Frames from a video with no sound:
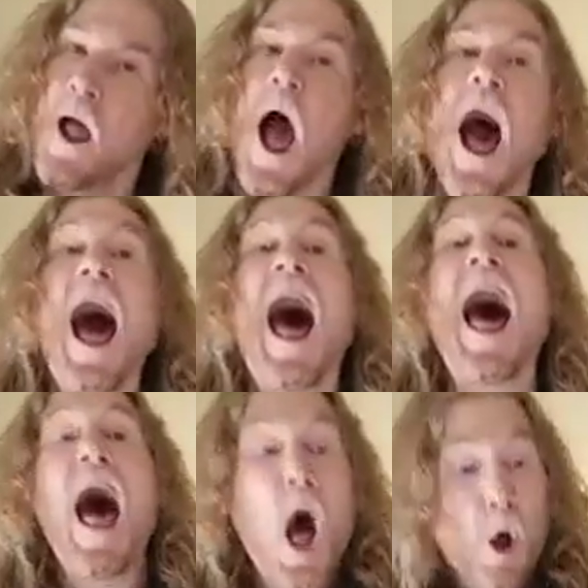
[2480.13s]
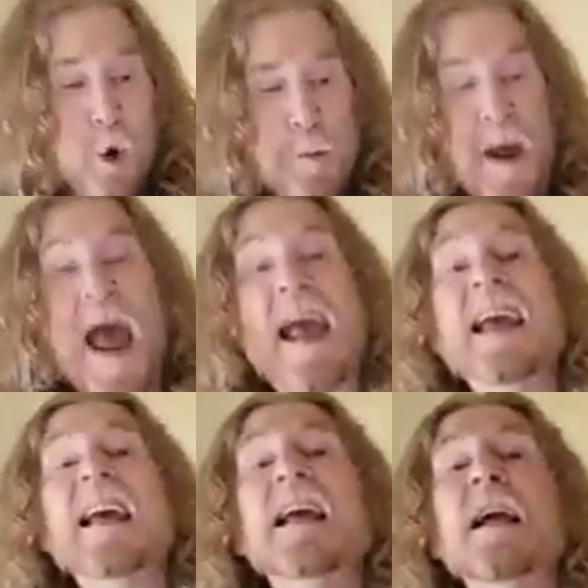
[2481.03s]
oh
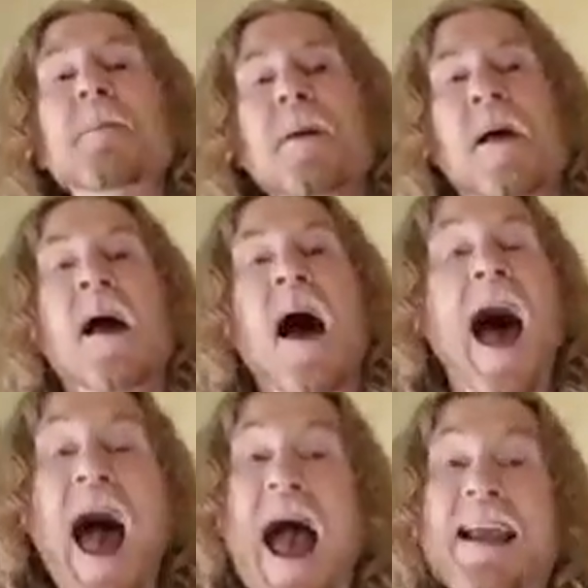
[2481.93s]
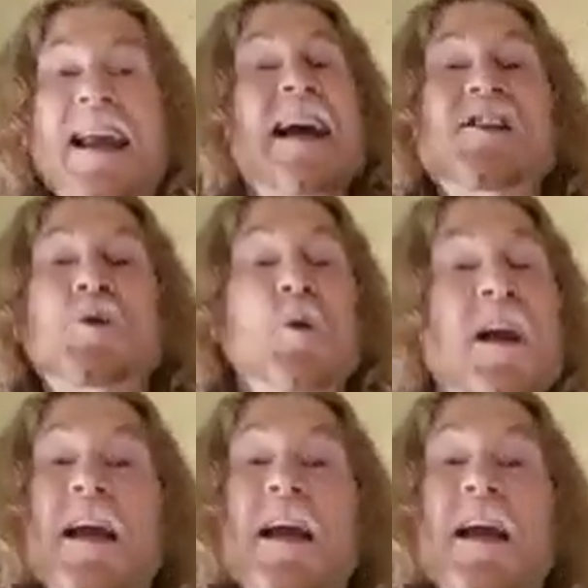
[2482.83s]
babe, I guess we